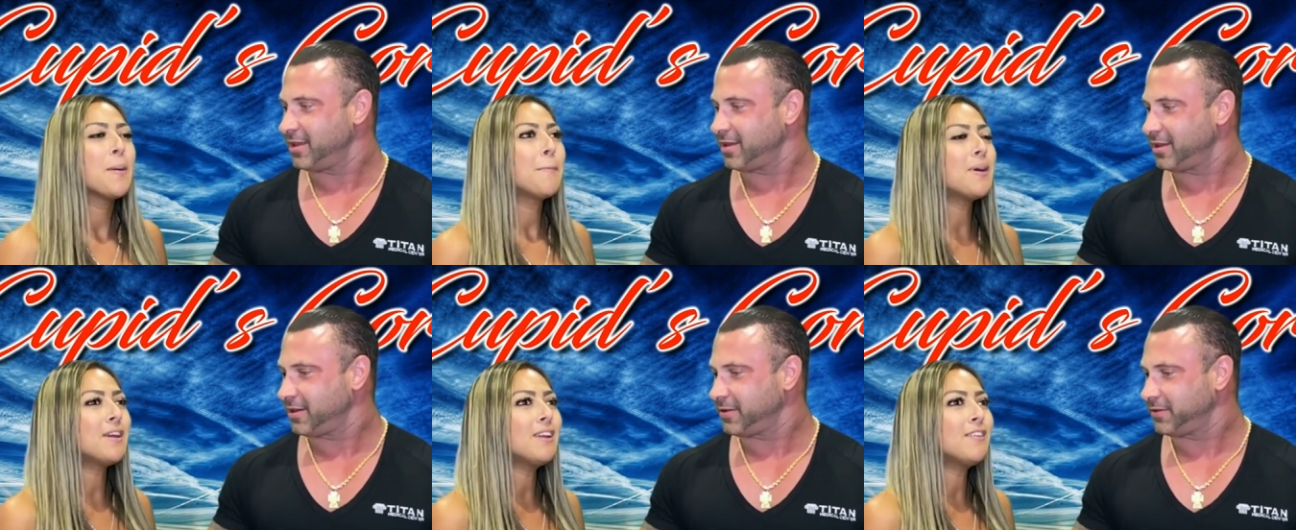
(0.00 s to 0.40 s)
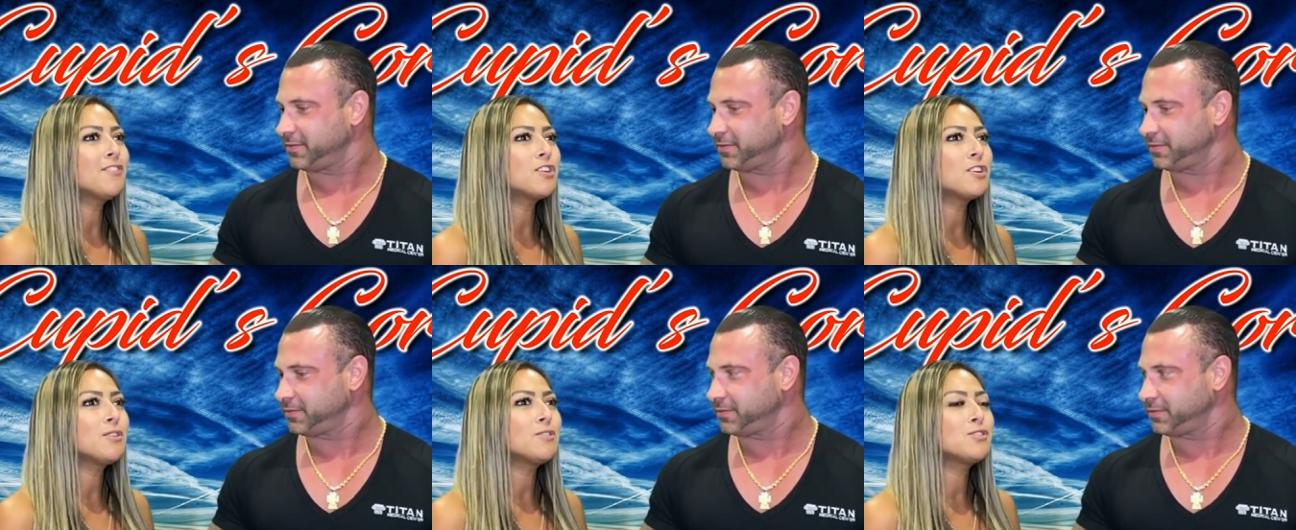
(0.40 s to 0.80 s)
Speaker 1: But
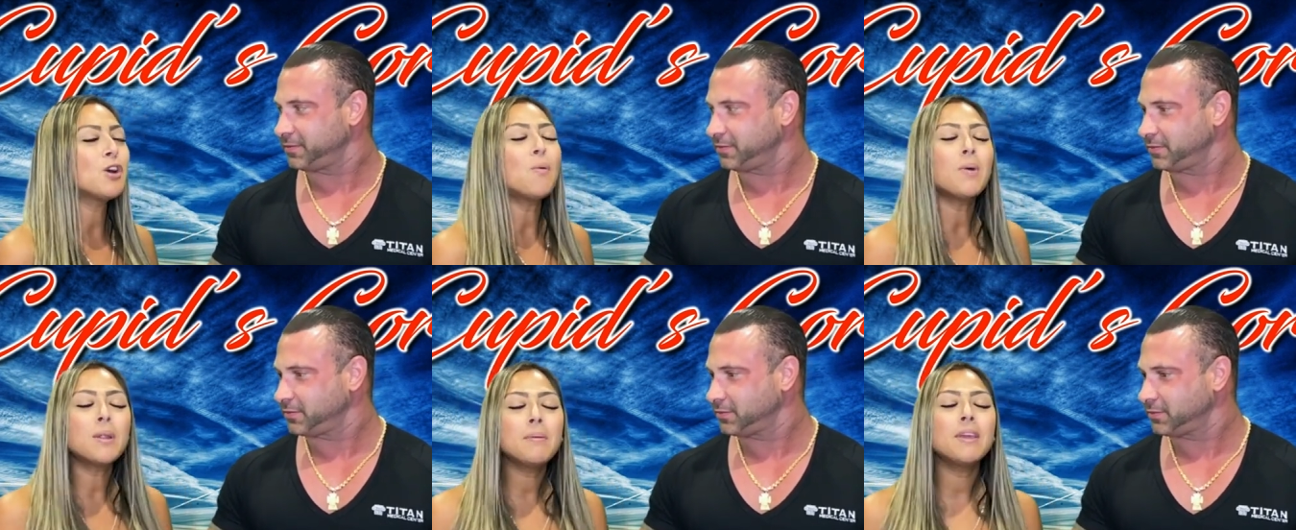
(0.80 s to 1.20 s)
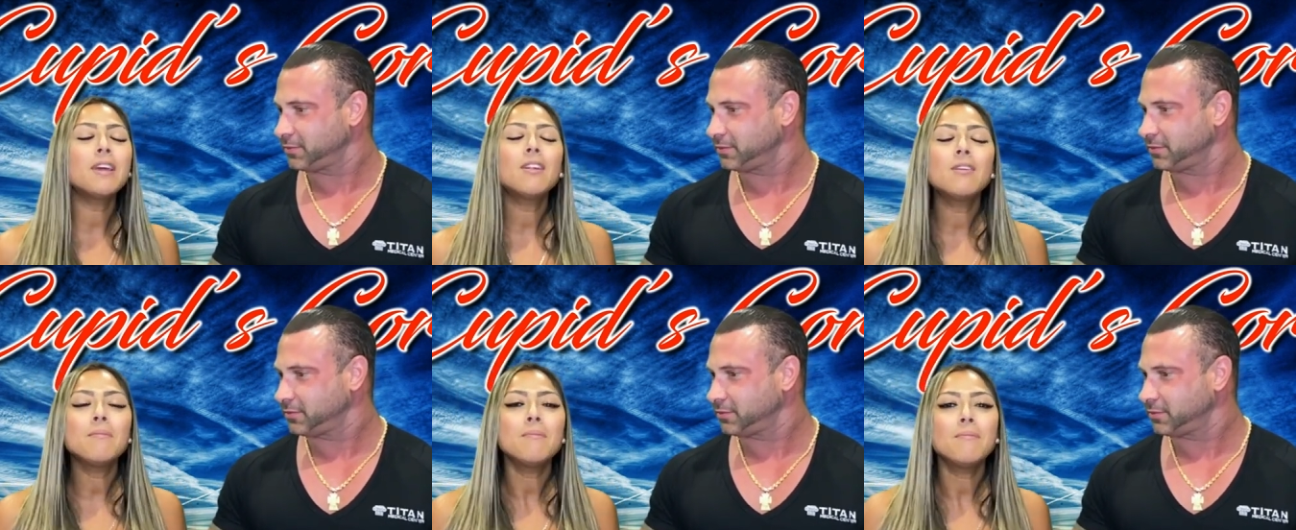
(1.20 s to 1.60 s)
if they don't want to be
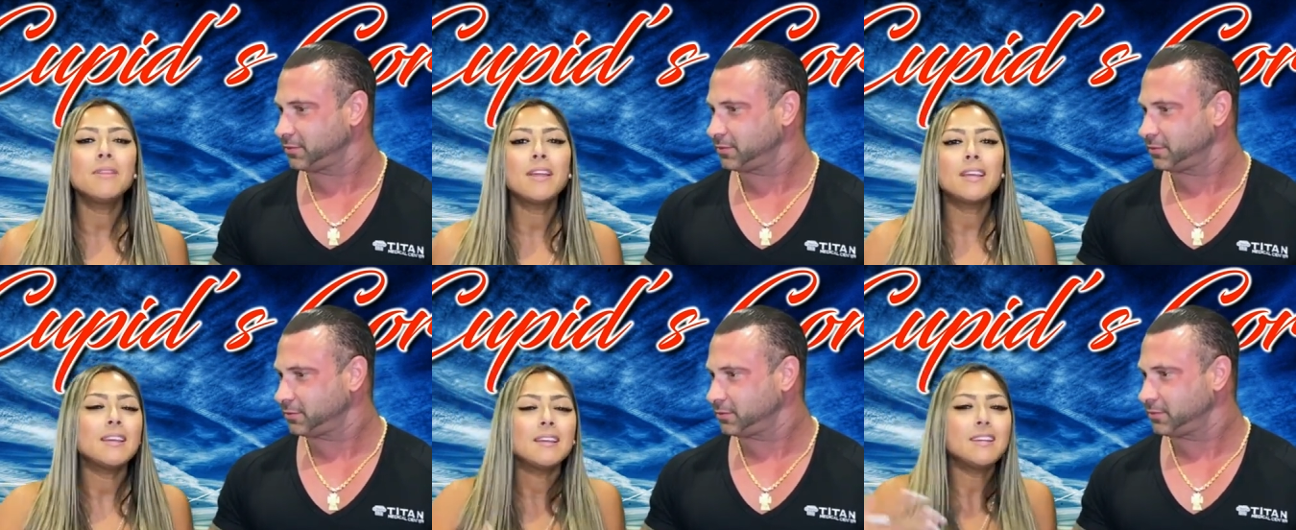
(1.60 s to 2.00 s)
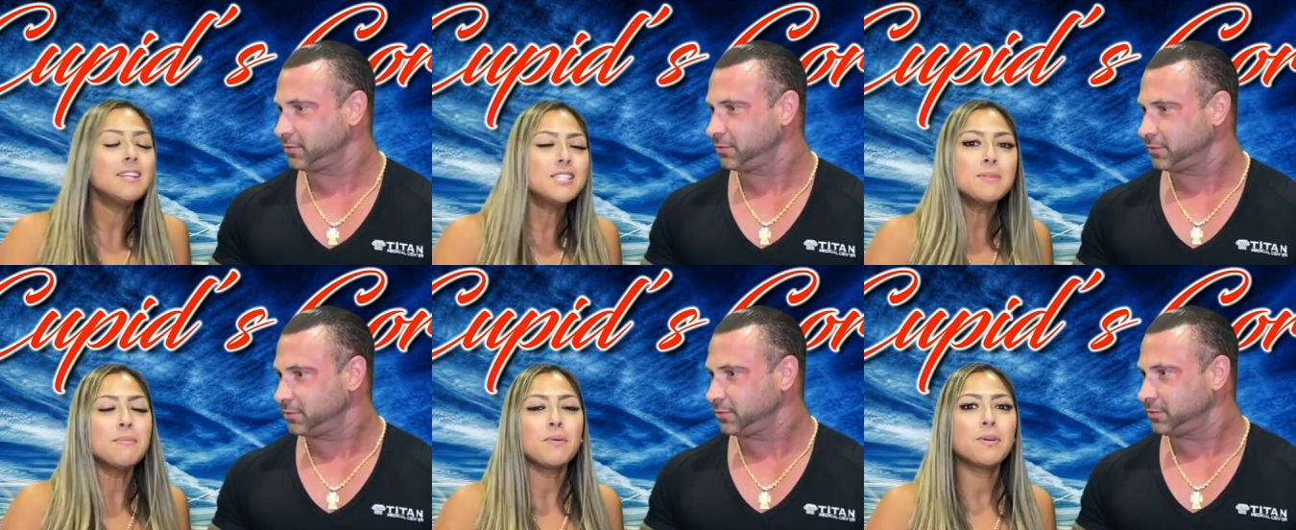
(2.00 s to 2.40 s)
inter like
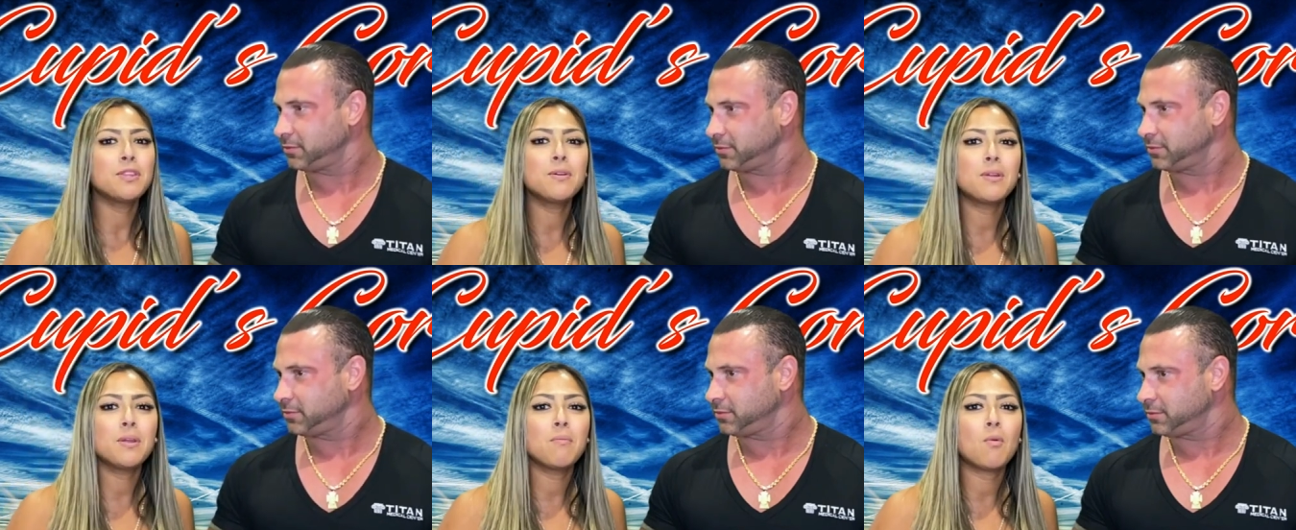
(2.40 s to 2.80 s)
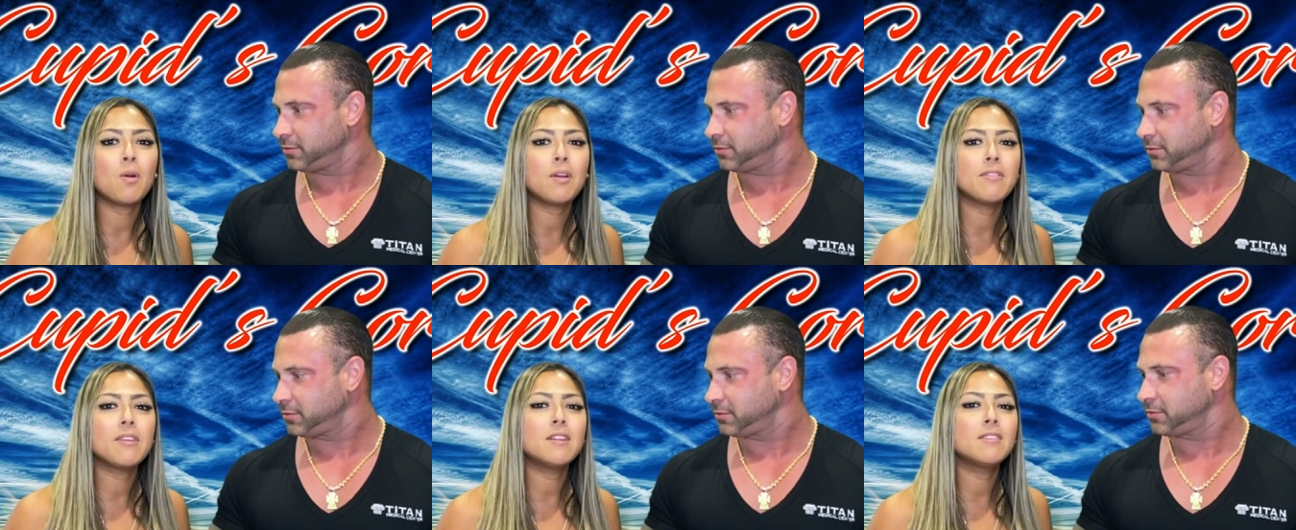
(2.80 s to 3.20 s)
intimate with you
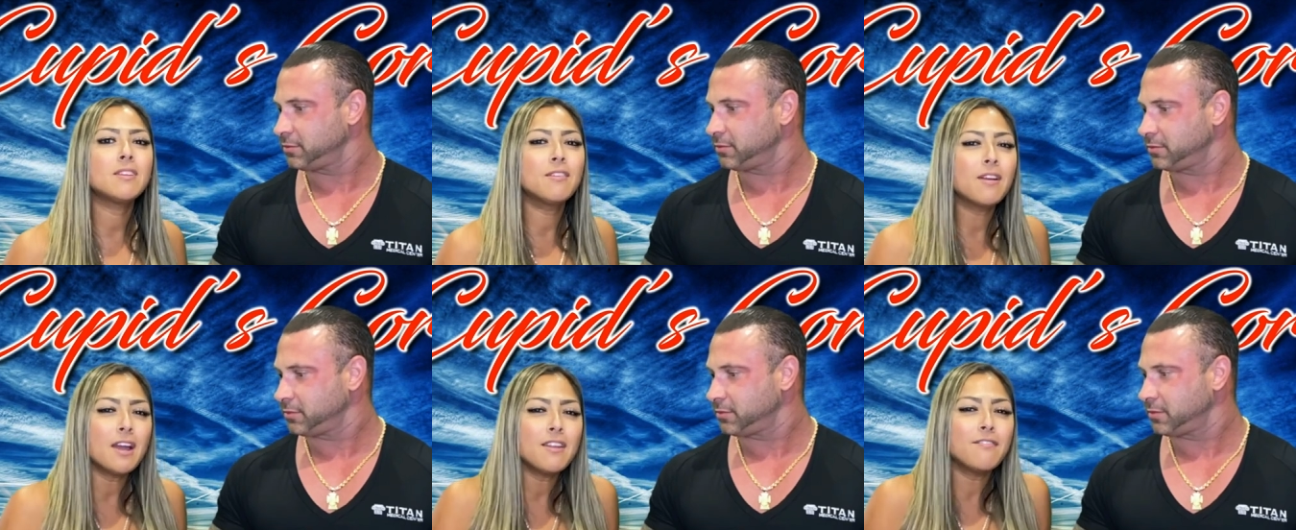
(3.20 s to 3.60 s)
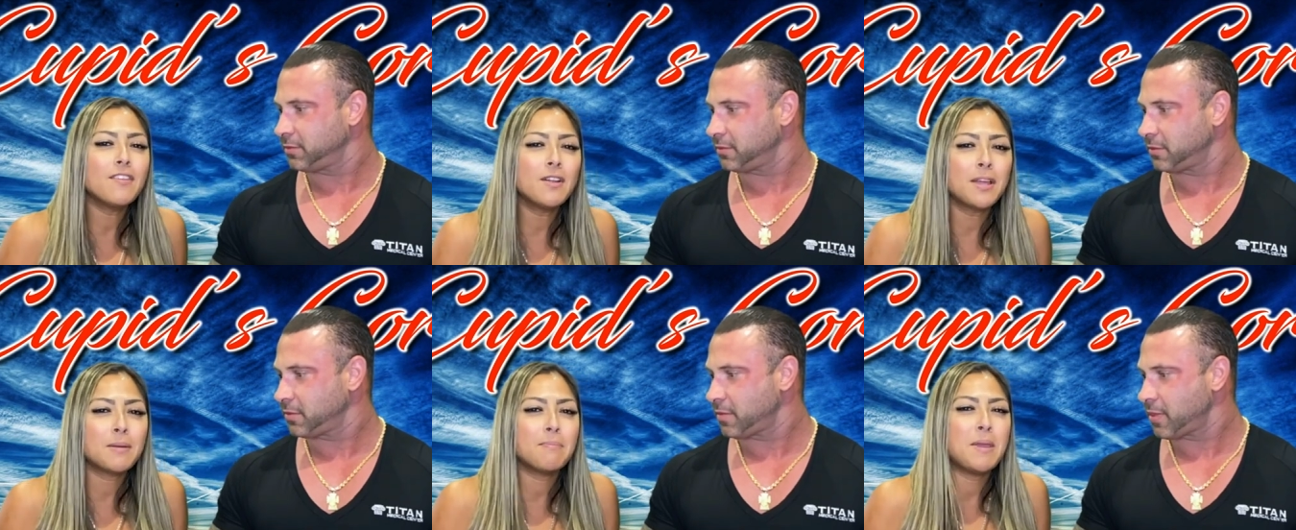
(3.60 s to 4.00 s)
anymore, then you kind of
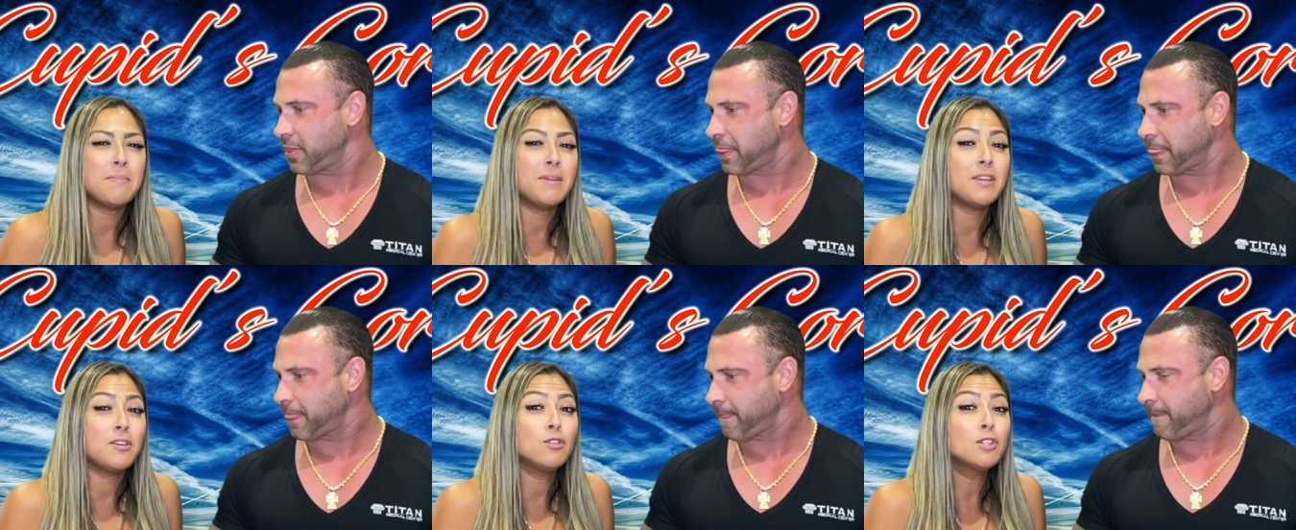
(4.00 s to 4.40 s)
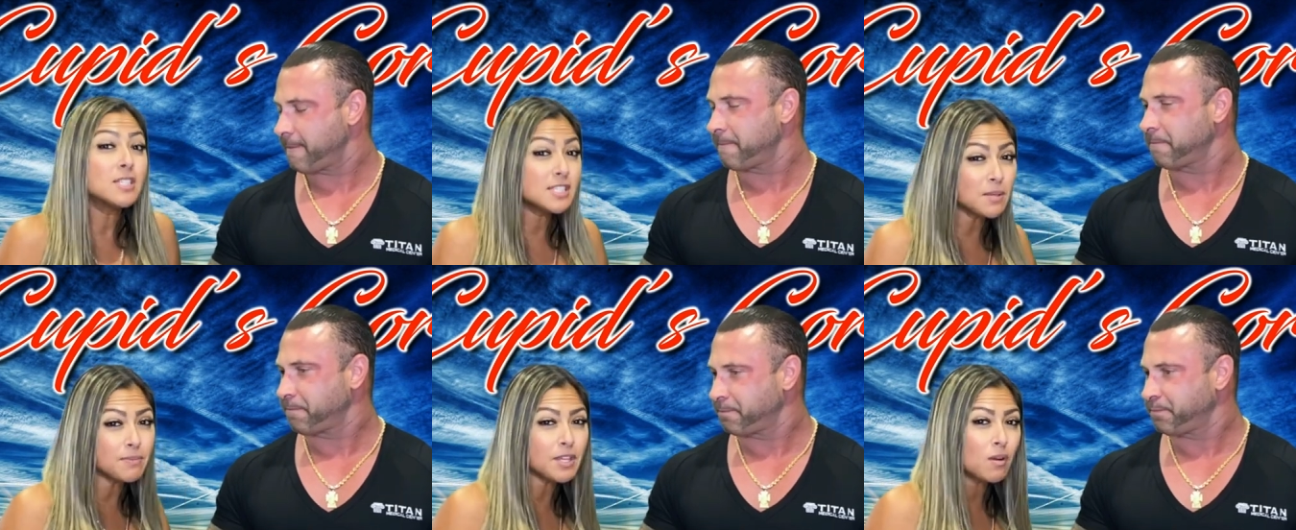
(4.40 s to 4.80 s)
feel like maybe you
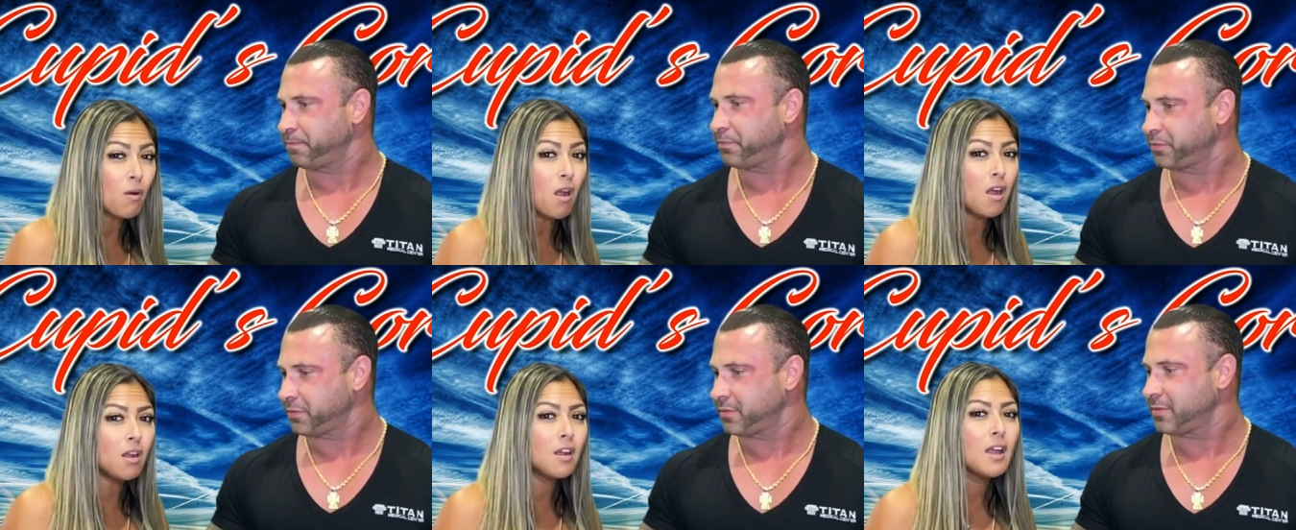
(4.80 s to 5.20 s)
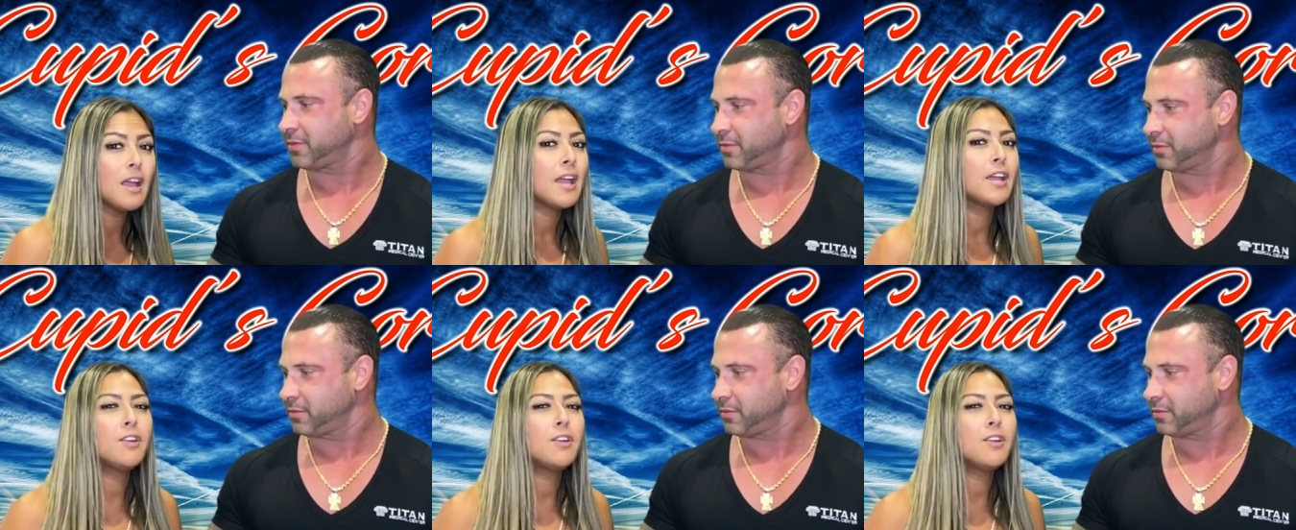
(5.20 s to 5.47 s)
did something wrong,